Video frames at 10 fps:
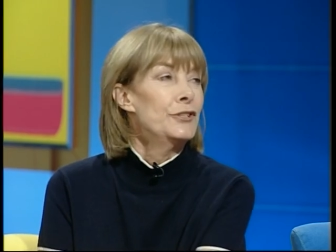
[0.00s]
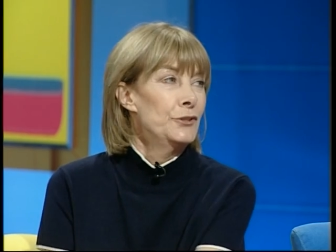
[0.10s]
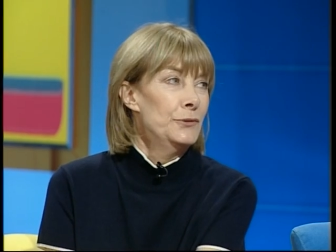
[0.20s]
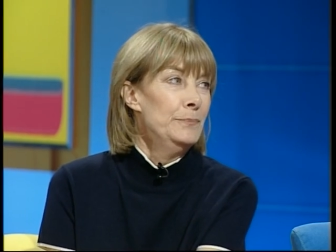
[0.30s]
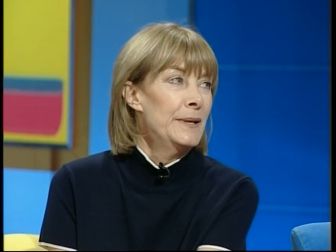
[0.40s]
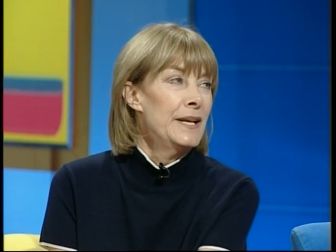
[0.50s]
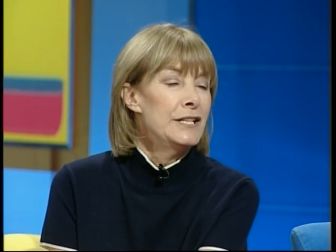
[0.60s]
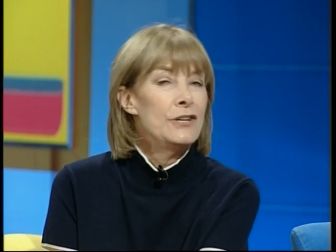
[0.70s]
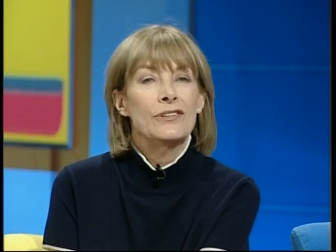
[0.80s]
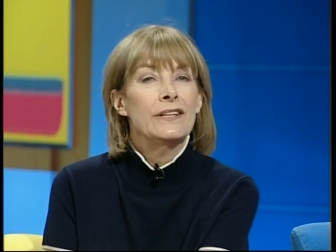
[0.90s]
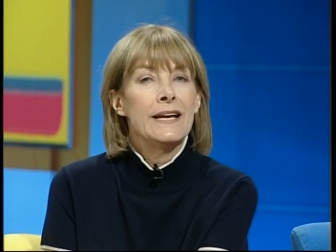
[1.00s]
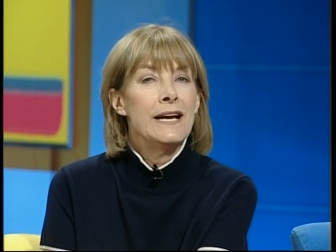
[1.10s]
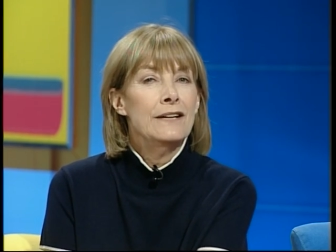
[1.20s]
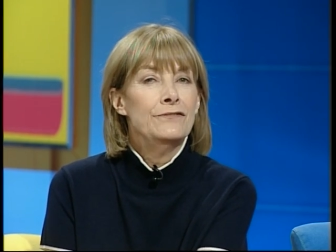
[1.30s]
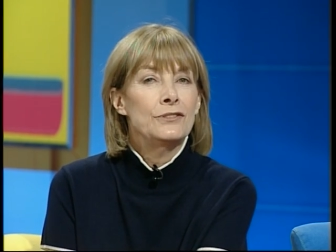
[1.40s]
do, but I don't think they
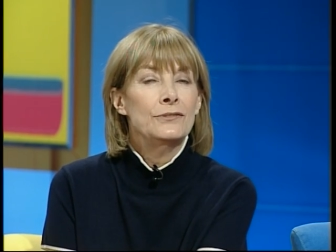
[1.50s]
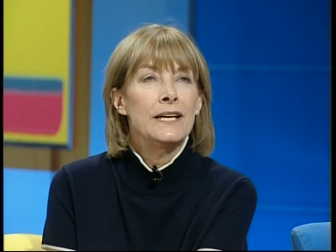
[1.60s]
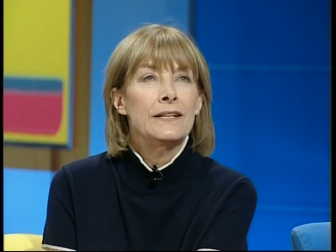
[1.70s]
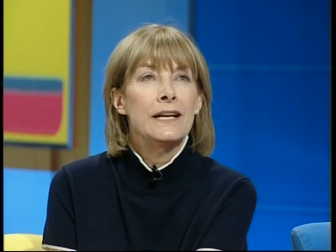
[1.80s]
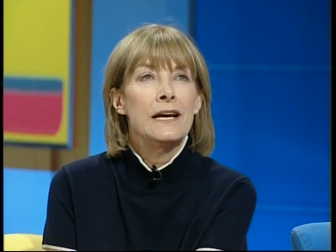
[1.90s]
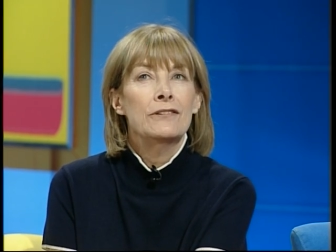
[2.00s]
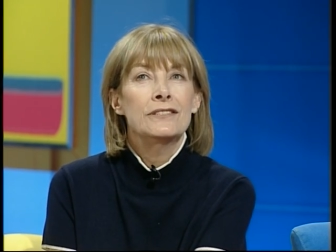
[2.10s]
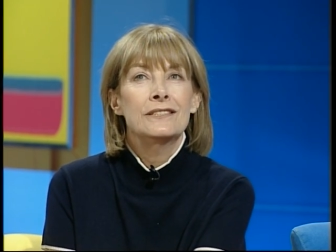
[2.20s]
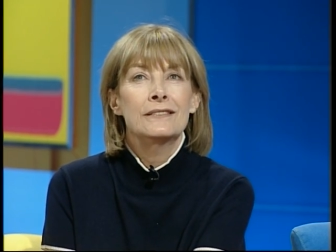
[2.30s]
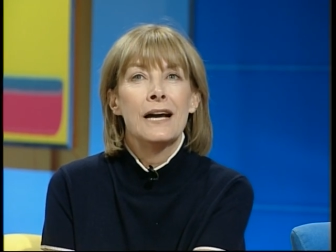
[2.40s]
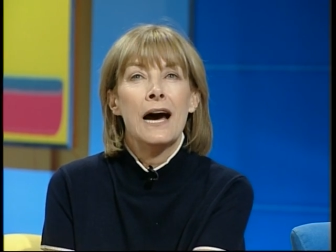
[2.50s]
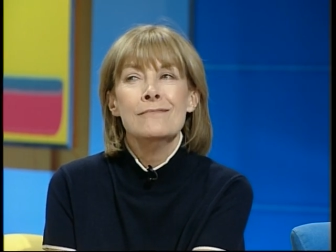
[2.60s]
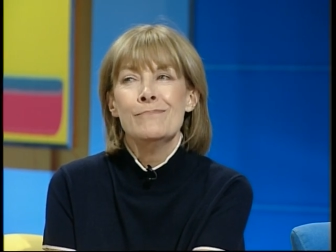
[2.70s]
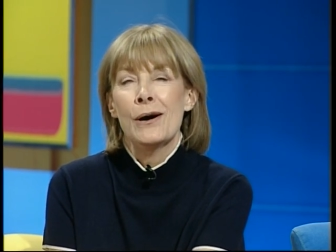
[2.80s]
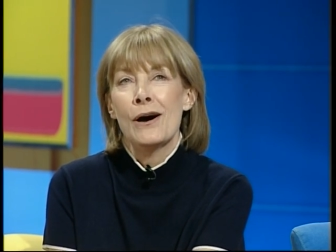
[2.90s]
have to. They're
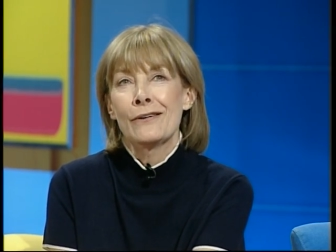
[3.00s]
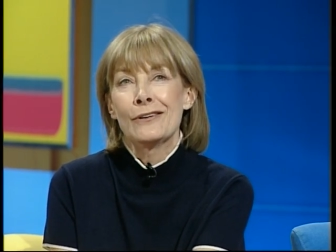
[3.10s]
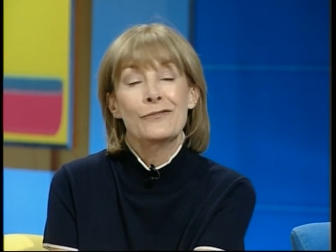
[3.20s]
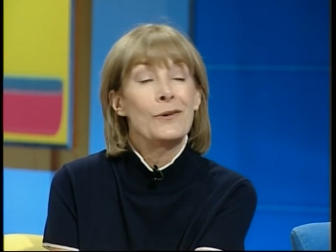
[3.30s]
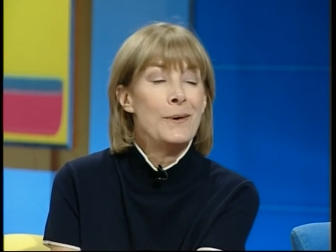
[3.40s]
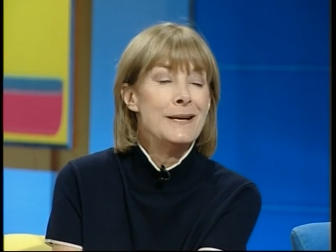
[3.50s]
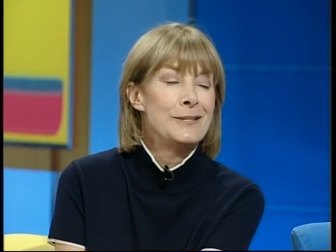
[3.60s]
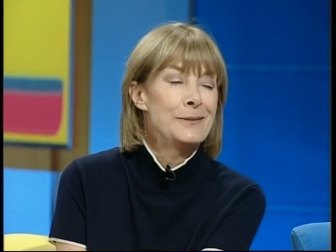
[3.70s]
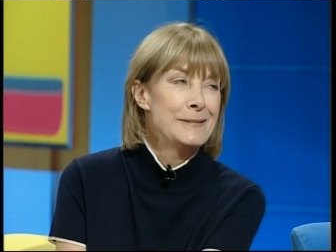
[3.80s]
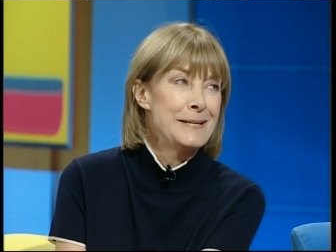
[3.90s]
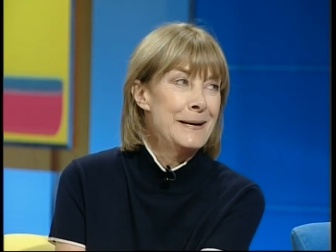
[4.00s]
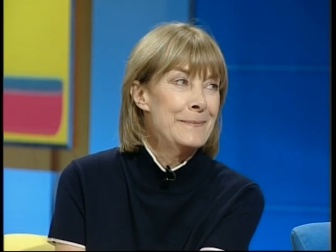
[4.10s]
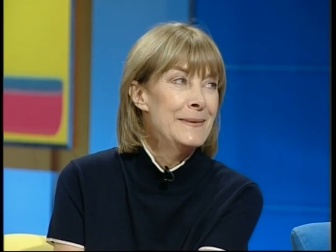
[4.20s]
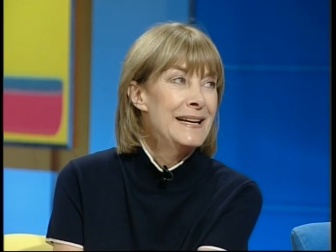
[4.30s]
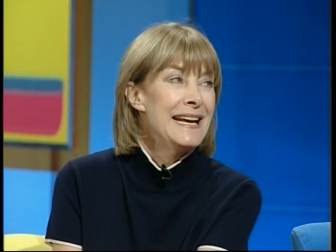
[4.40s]
unpartnered for quite a long
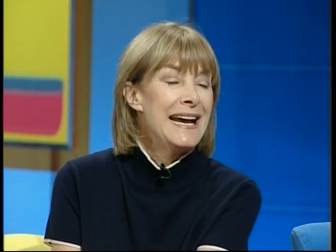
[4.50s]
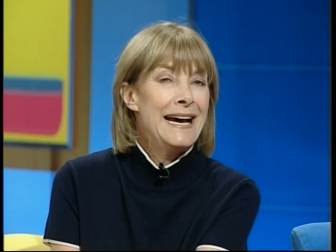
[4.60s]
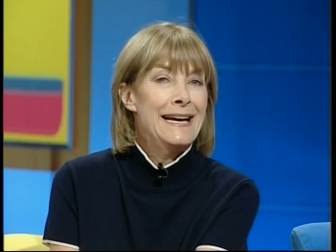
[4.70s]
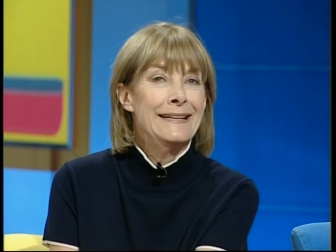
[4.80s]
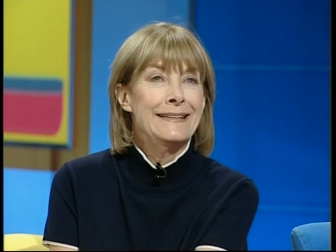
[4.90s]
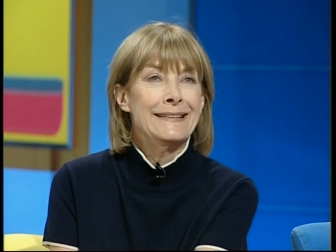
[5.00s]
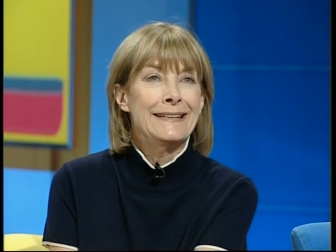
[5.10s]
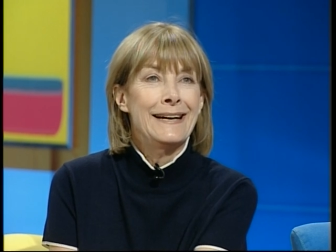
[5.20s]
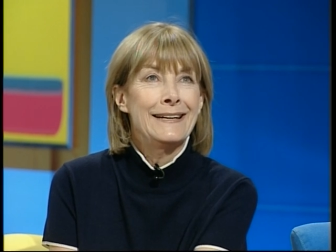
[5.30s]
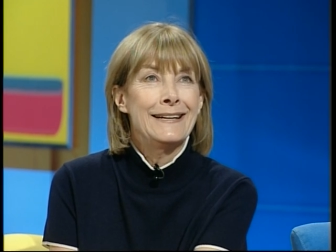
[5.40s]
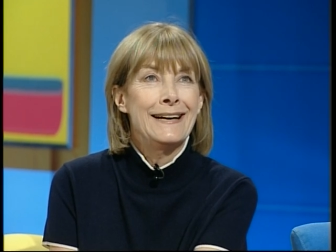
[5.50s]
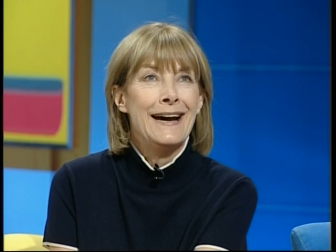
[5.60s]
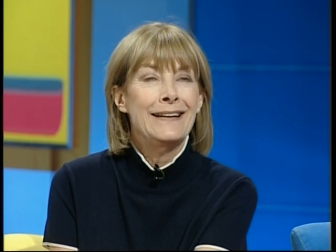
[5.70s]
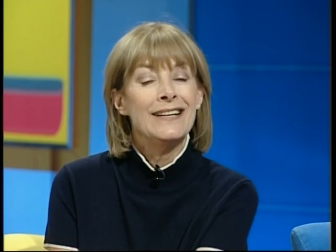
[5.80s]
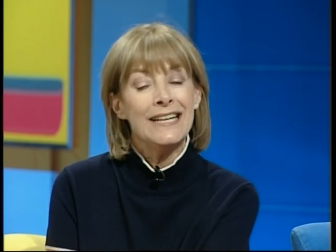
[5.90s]
time. And
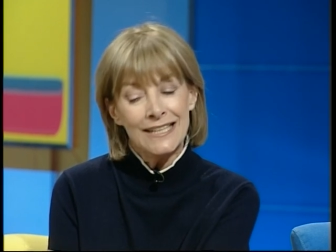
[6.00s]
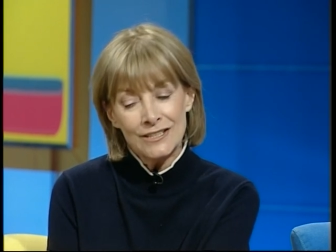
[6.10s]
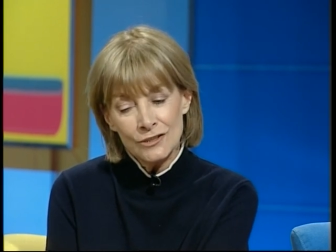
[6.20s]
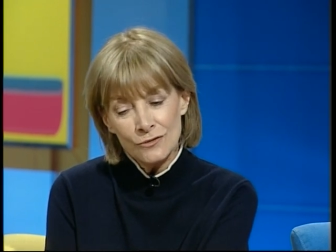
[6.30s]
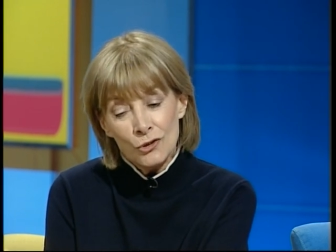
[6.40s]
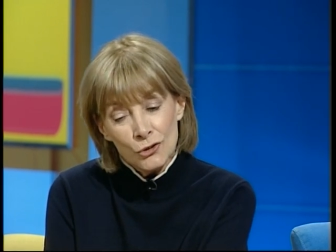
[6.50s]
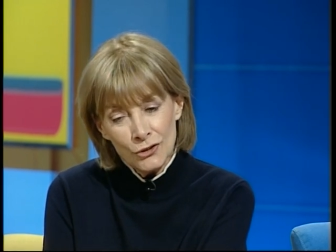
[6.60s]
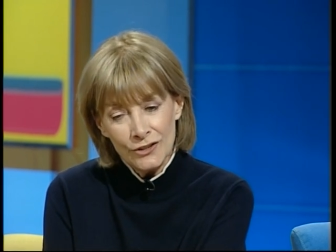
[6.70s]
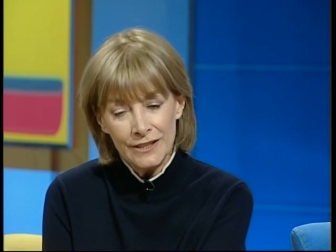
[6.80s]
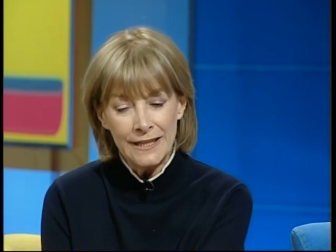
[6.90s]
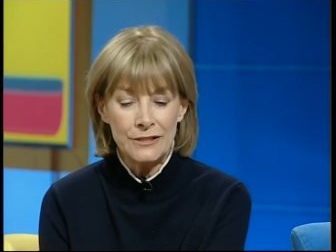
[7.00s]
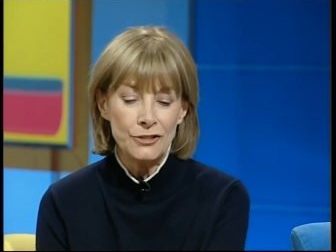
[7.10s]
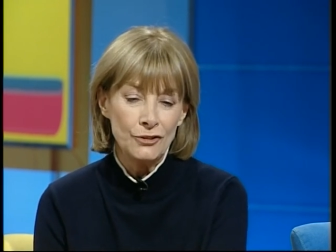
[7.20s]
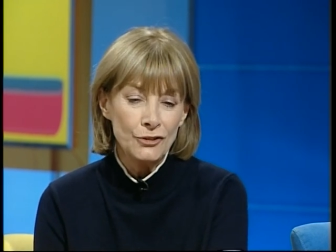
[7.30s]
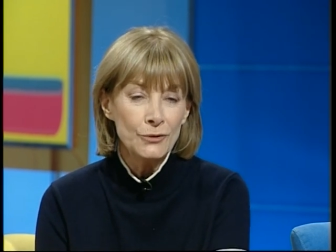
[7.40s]
I think it's good that they
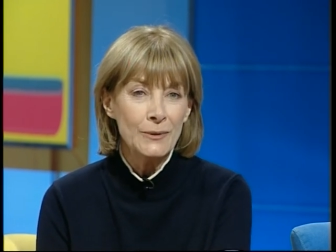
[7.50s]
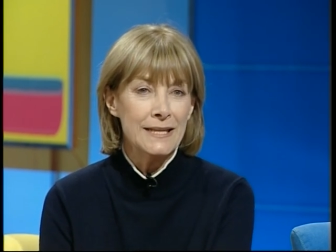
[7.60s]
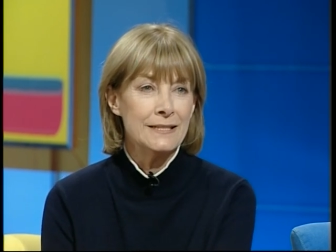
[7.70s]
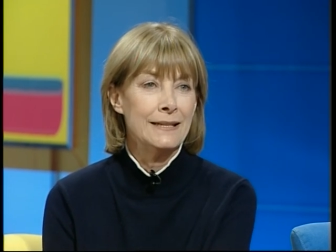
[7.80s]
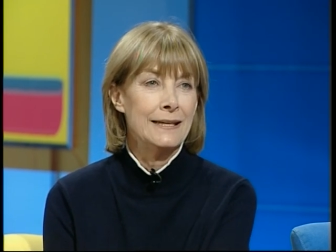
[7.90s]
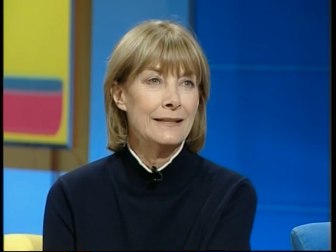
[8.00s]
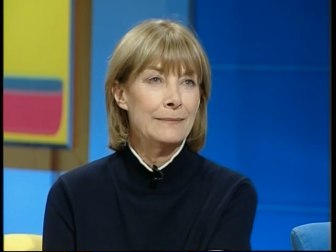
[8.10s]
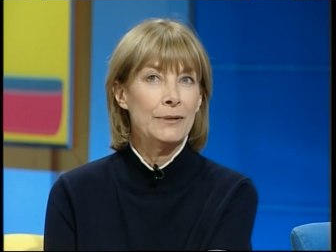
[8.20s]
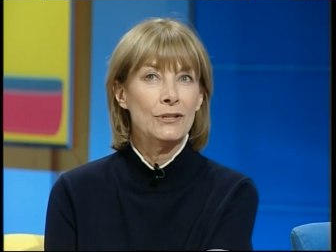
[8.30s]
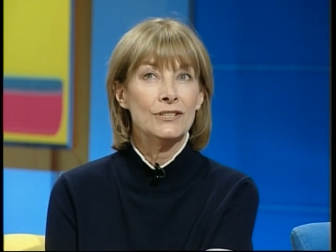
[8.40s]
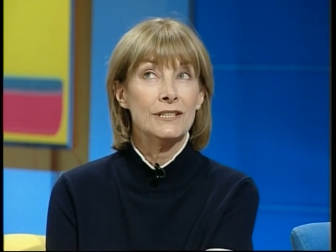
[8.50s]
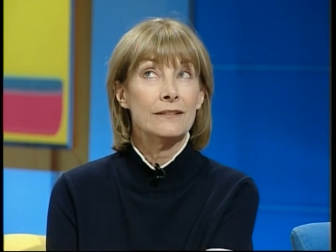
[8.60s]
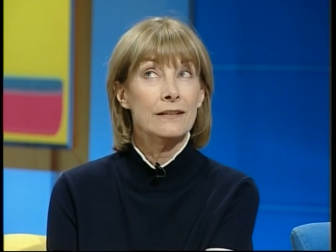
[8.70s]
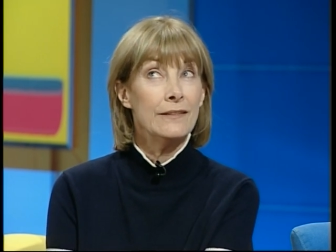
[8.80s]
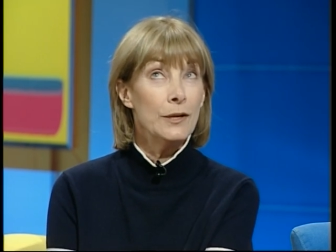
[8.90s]
do get together, because
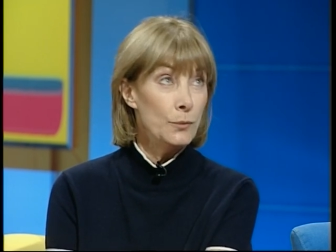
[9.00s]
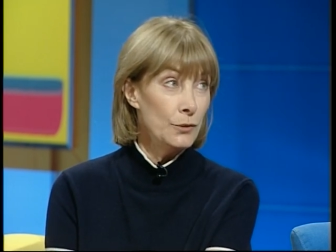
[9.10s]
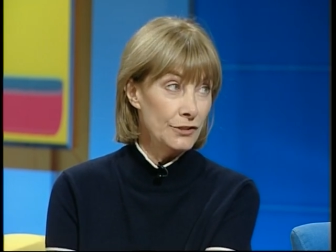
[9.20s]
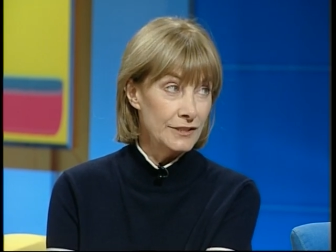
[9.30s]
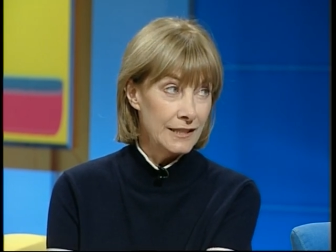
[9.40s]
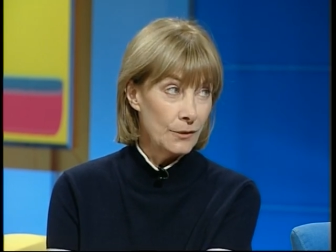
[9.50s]
I think they would. They're